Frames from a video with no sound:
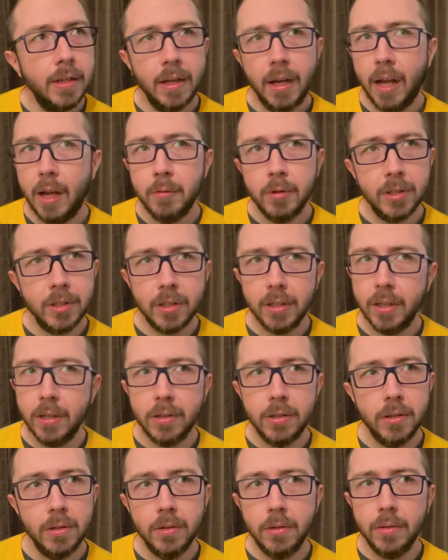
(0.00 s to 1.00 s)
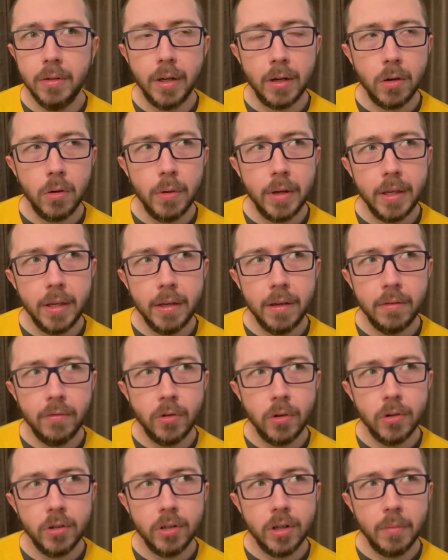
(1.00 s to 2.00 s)
I'm just gonna do a quickie
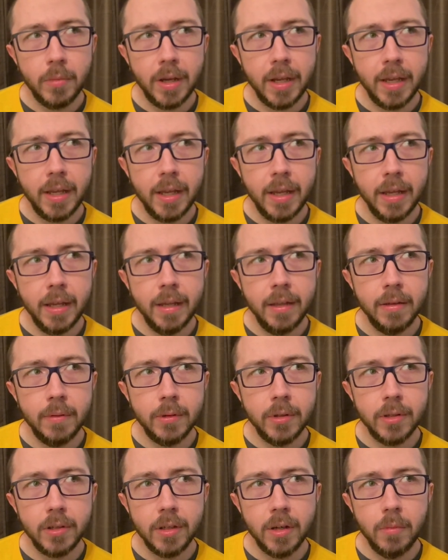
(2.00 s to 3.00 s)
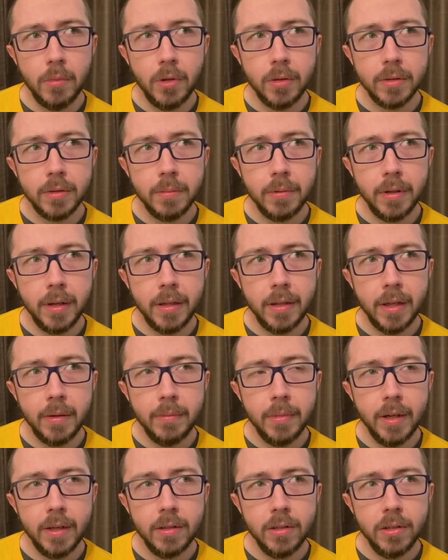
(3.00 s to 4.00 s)
conversion in my head. I'm just gonna multiply that
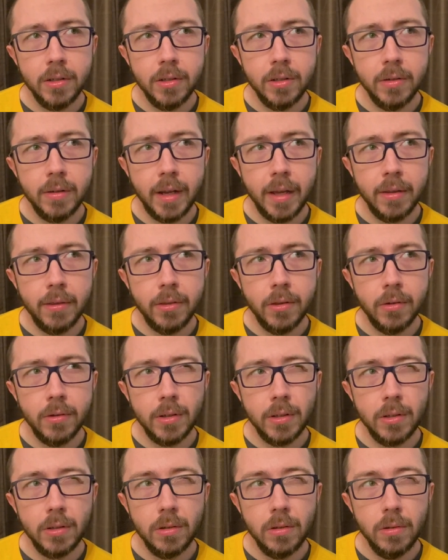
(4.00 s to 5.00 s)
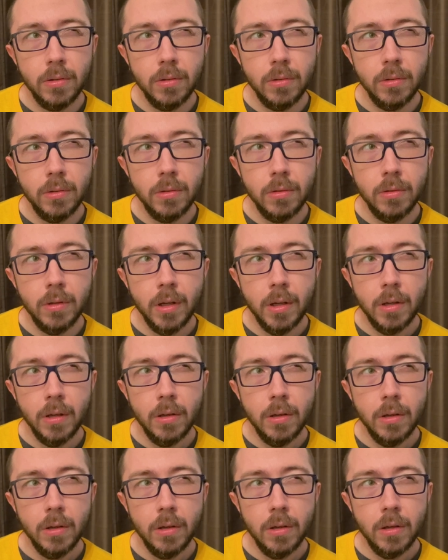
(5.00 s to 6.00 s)
by two, add 32.
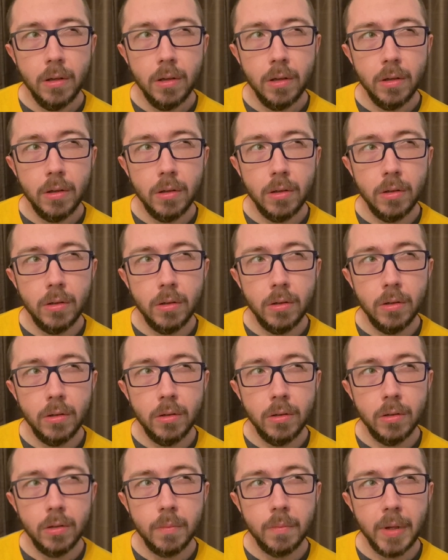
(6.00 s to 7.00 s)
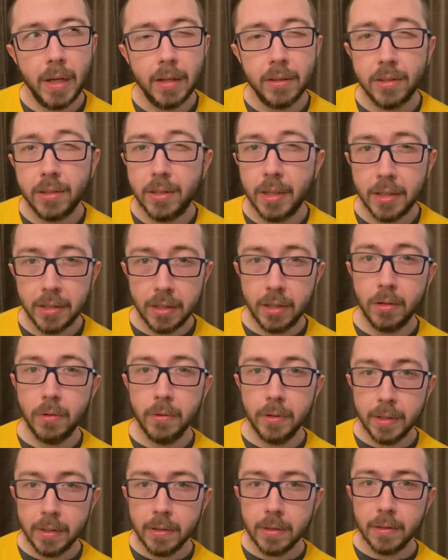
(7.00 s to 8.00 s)
It is about 60
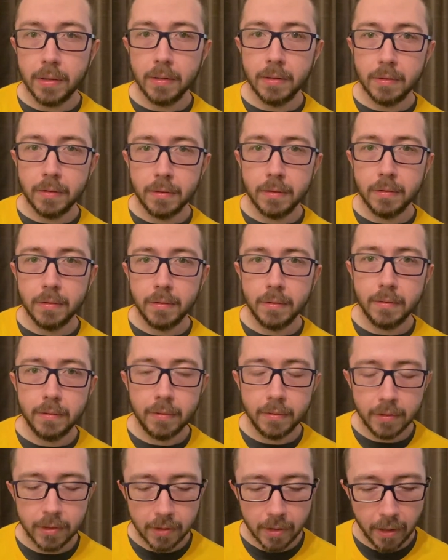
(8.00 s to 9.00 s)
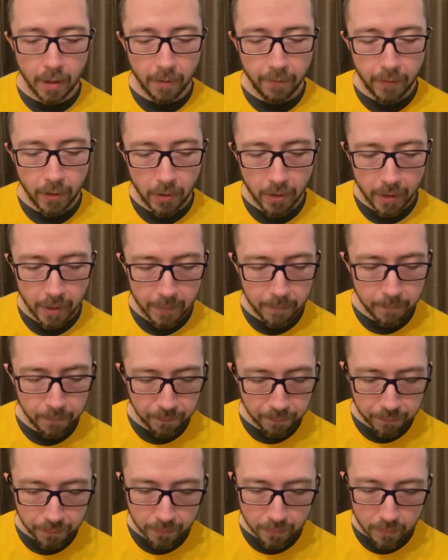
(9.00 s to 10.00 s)
degrees uh, Fahrenheit.
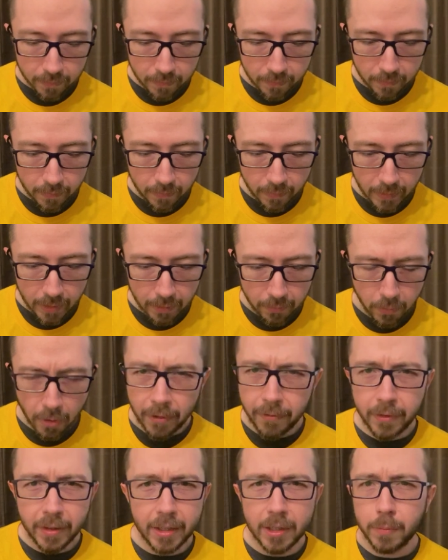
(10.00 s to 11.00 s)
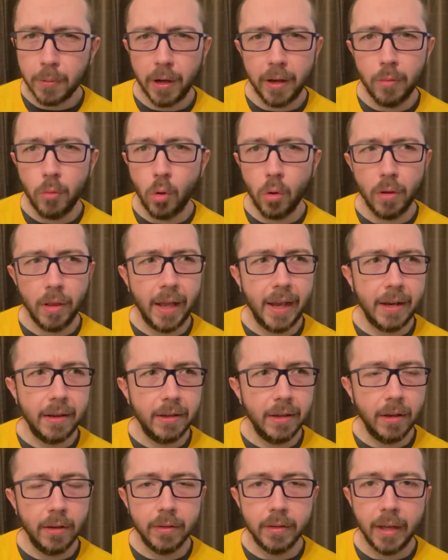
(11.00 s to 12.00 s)
Roughly, it's probably more like, you
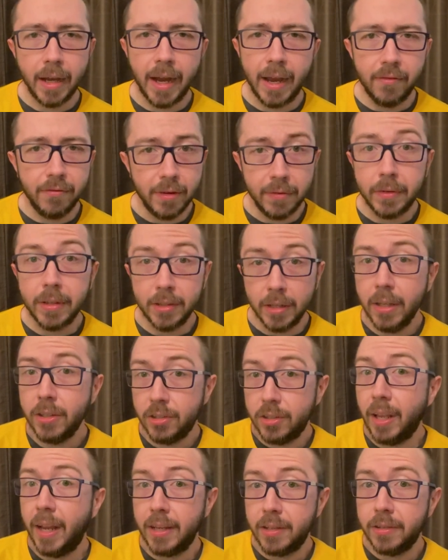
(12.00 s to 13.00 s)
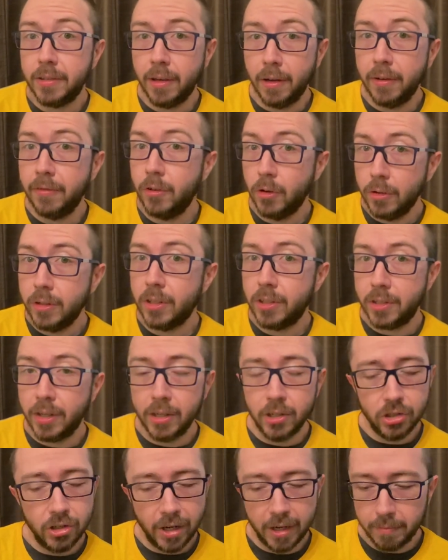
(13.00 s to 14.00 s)
know, in the high 50s. It's nice though. If you're in the
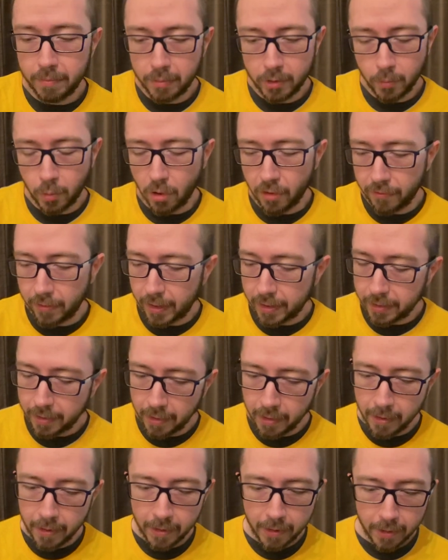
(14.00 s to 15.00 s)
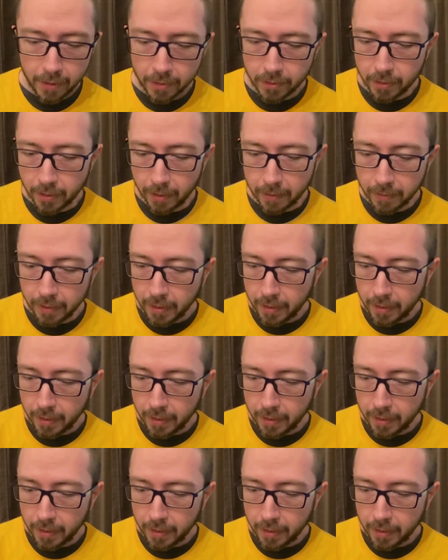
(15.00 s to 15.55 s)
sunshine, it's perfect. So